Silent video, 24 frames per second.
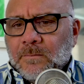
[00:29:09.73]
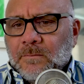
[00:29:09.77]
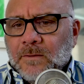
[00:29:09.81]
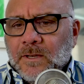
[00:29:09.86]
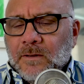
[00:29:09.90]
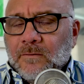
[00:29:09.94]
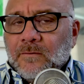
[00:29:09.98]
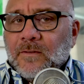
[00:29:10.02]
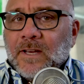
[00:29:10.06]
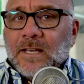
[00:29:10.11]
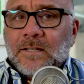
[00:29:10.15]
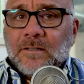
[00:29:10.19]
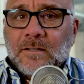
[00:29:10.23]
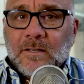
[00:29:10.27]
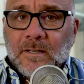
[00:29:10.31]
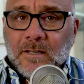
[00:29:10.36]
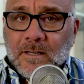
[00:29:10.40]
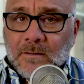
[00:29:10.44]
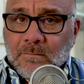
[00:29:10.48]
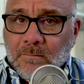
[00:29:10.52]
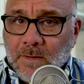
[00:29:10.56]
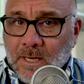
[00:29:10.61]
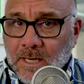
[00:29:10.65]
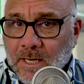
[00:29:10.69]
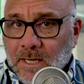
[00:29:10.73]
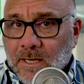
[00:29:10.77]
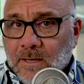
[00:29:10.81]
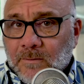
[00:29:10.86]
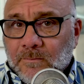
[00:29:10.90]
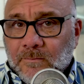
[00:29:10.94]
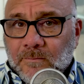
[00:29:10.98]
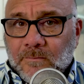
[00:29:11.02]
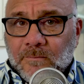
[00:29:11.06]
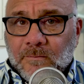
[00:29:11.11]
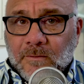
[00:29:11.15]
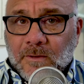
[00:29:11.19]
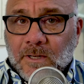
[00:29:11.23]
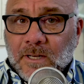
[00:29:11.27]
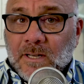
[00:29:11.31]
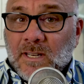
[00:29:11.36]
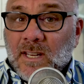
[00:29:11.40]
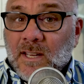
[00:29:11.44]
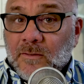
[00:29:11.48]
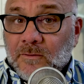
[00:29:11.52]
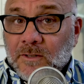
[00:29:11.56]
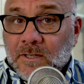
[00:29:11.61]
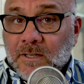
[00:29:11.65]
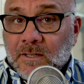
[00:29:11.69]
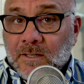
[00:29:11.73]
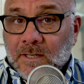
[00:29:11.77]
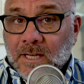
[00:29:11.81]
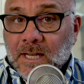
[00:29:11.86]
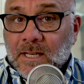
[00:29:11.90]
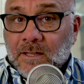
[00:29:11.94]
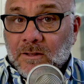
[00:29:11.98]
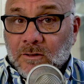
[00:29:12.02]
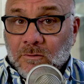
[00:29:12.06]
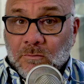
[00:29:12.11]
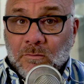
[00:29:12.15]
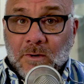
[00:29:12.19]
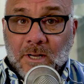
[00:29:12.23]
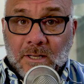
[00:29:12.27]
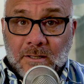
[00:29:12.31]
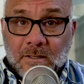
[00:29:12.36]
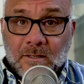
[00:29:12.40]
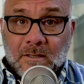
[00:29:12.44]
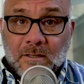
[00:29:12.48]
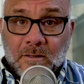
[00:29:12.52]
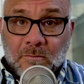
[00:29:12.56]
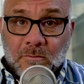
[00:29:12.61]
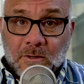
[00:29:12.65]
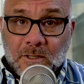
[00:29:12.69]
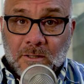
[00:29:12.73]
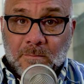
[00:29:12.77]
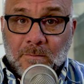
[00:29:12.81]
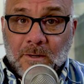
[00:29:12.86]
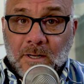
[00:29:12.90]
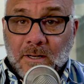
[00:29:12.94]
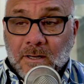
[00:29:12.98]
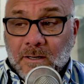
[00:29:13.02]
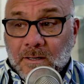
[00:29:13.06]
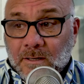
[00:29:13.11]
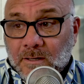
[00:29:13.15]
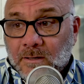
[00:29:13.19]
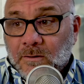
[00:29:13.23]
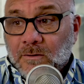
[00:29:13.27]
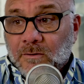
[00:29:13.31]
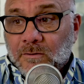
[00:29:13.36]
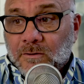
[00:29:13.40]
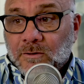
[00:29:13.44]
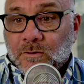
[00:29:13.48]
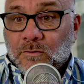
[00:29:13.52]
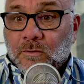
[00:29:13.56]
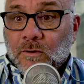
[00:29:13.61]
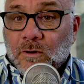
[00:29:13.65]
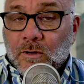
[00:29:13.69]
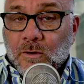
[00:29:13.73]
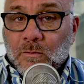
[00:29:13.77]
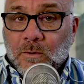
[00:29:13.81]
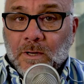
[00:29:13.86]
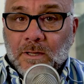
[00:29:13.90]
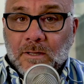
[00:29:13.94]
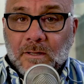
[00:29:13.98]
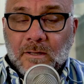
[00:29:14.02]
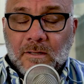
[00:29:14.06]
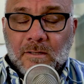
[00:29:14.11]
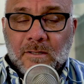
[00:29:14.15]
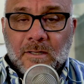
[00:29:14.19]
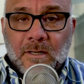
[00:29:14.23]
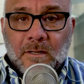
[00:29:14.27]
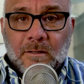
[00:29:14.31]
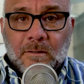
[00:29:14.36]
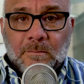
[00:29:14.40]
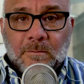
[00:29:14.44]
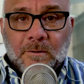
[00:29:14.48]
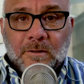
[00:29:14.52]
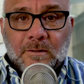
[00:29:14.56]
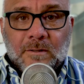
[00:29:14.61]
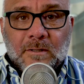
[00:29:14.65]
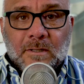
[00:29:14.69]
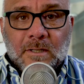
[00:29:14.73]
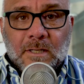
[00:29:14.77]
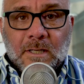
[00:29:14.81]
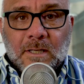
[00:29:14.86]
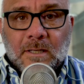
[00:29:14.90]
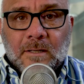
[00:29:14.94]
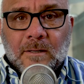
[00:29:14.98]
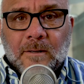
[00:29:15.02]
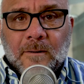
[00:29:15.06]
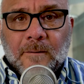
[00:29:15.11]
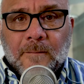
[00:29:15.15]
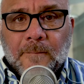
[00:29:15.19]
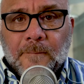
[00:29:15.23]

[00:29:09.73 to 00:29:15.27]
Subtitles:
invested in me enough to take the risk to respond in the strong way that this other person did.